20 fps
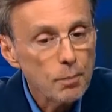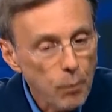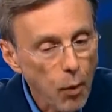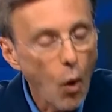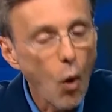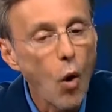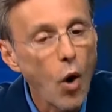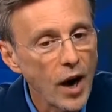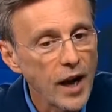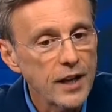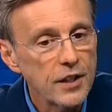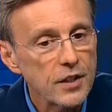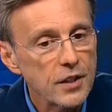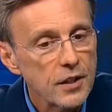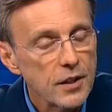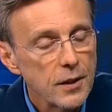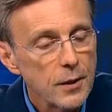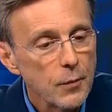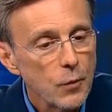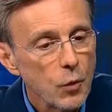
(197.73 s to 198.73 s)
point
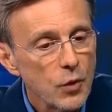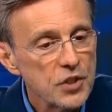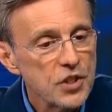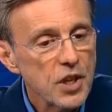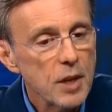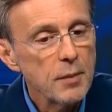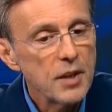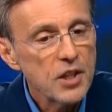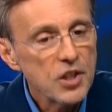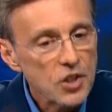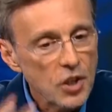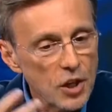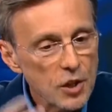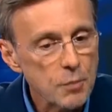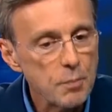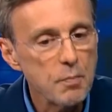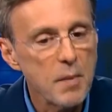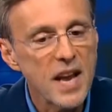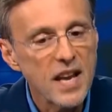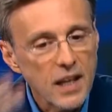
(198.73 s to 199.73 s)
when somebody starts
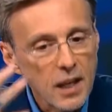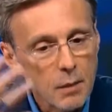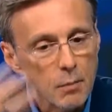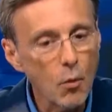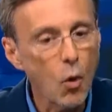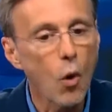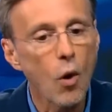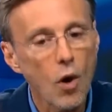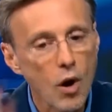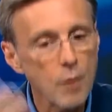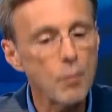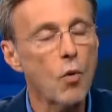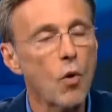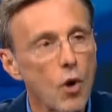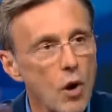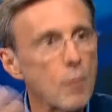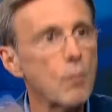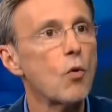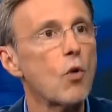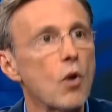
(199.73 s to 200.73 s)
making more and
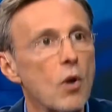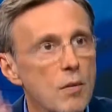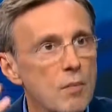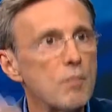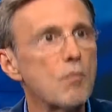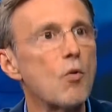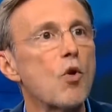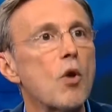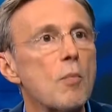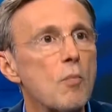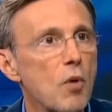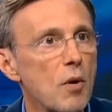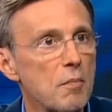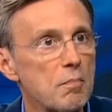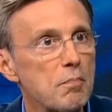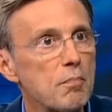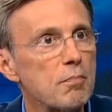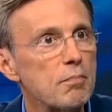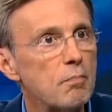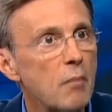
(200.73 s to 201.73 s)
more and more and more and more
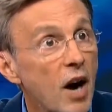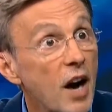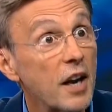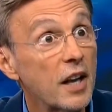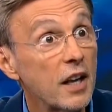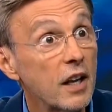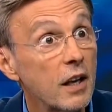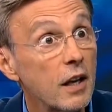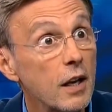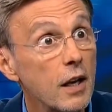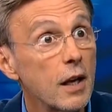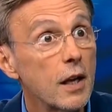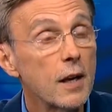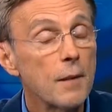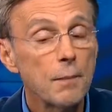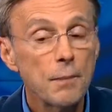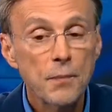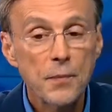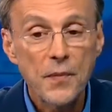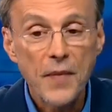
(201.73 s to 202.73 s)
money,
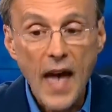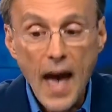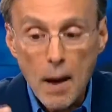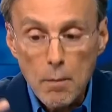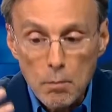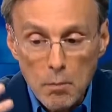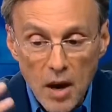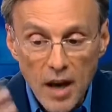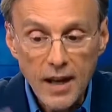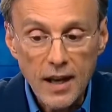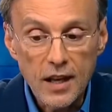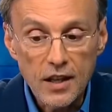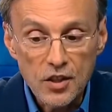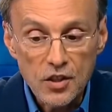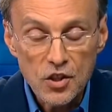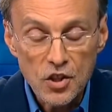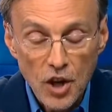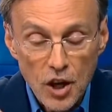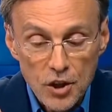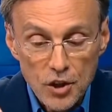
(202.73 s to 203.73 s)
that money
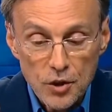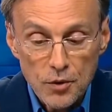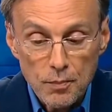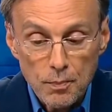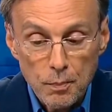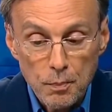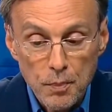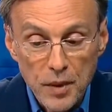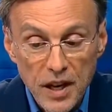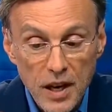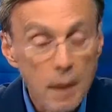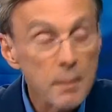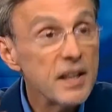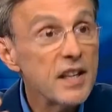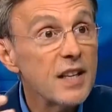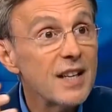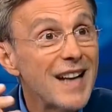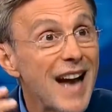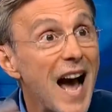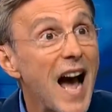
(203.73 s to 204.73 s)
starts
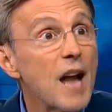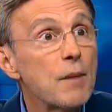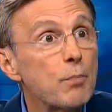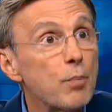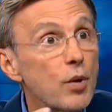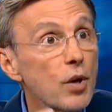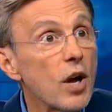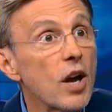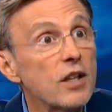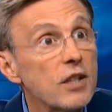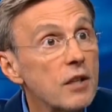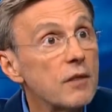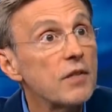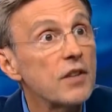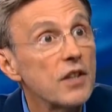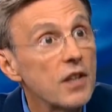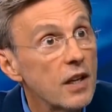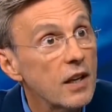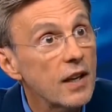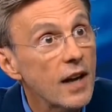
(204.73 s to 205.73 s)
becoming non-productive
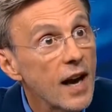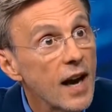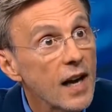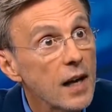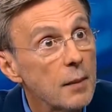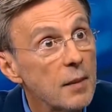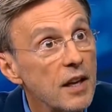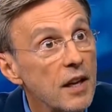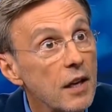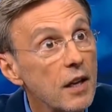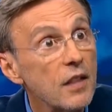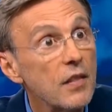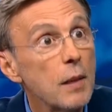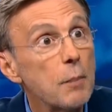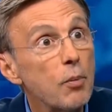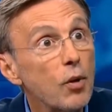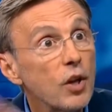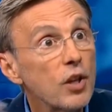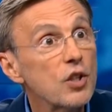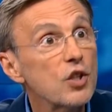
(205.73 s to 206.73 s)
in the economy. They
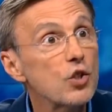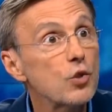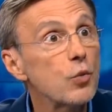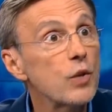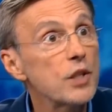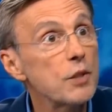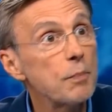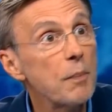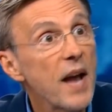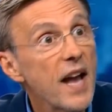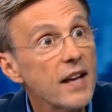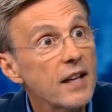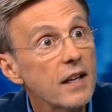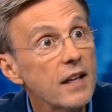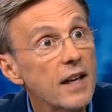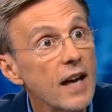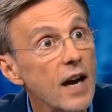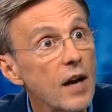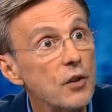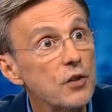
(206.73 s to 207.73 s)
put it in Swiss bank
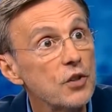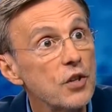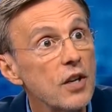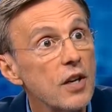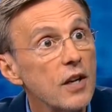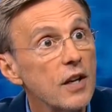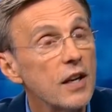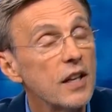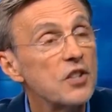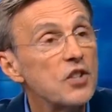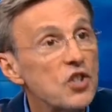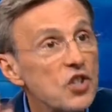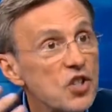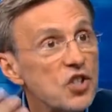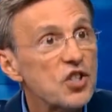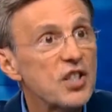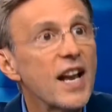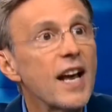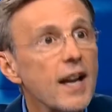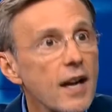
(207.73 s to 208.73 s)
accounts
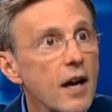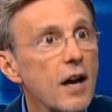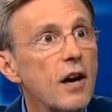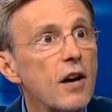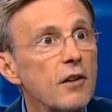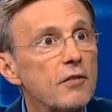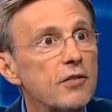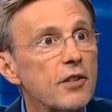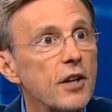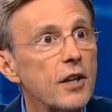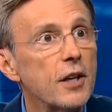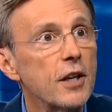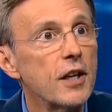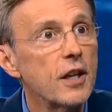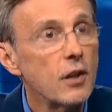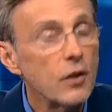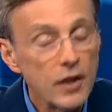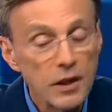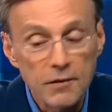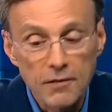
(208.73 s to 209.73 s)
instead of you
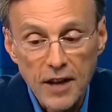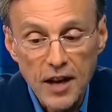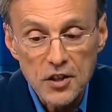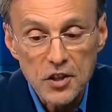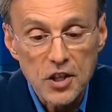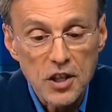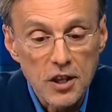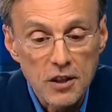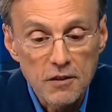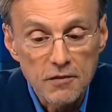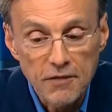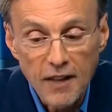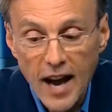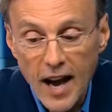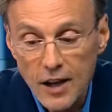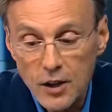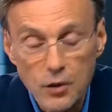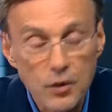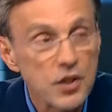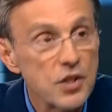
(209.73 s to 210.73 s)
know investing in
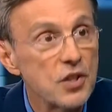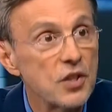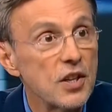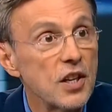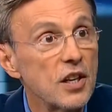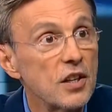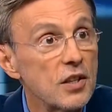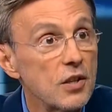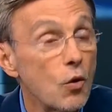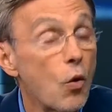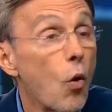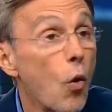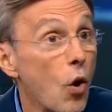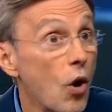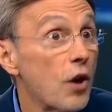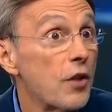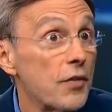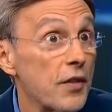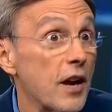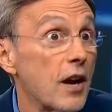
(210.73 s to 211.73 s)
factories and things,
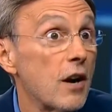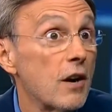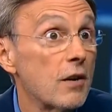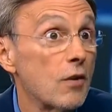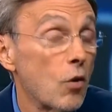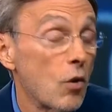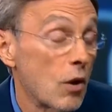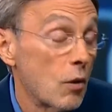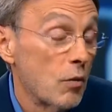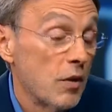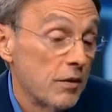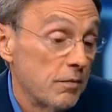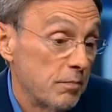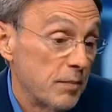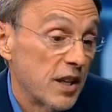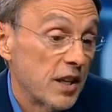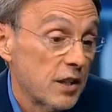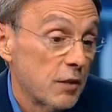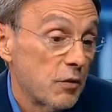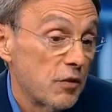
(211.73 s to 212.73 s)
or they're or we
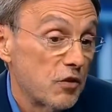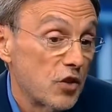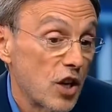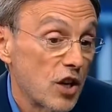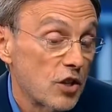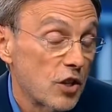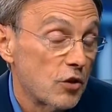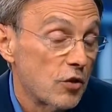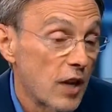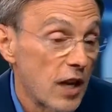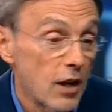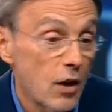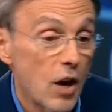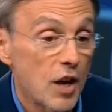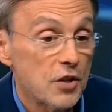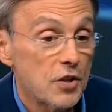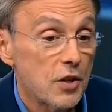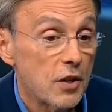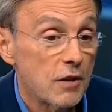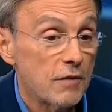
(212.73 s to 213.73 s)
because we've changed our trade
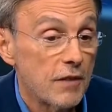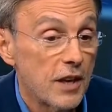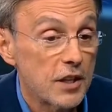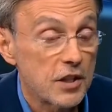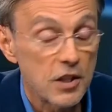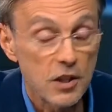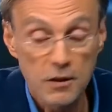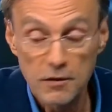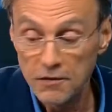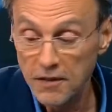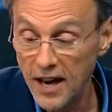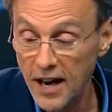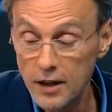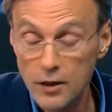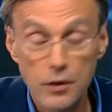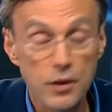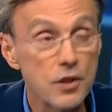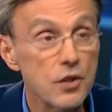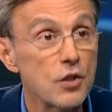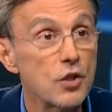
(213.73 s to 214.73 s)
laws, they're investing in
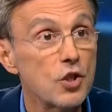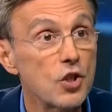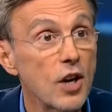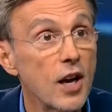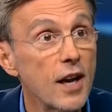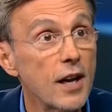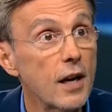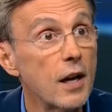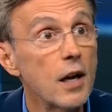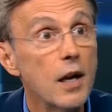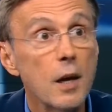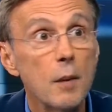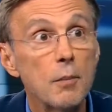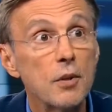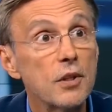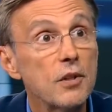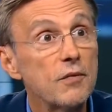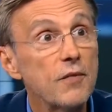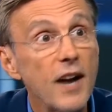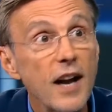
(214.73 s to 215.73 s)
factories in China.
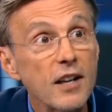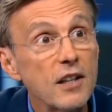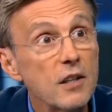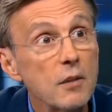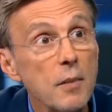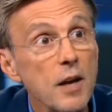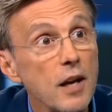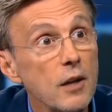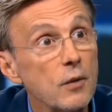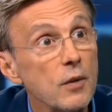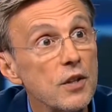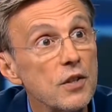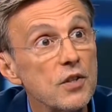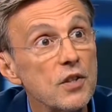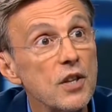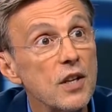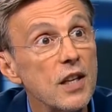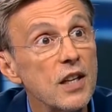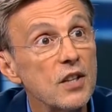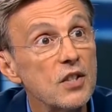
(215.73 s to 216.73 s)
But the fact of the matter is
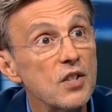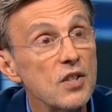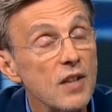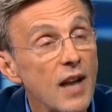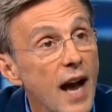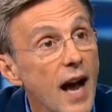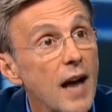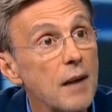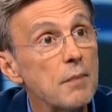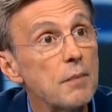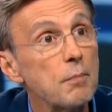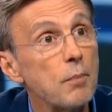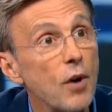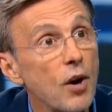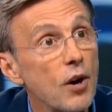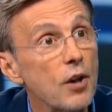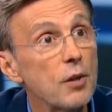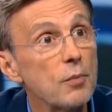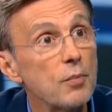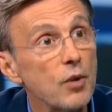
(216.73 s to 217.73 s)
that it's not
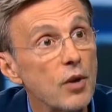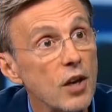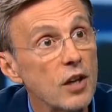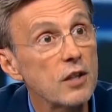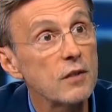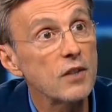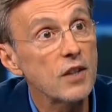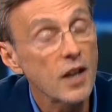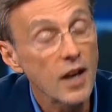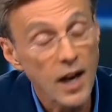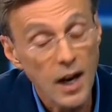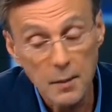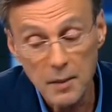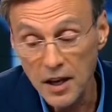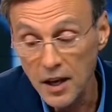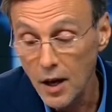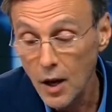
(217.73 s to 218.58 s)
part of the productive economy.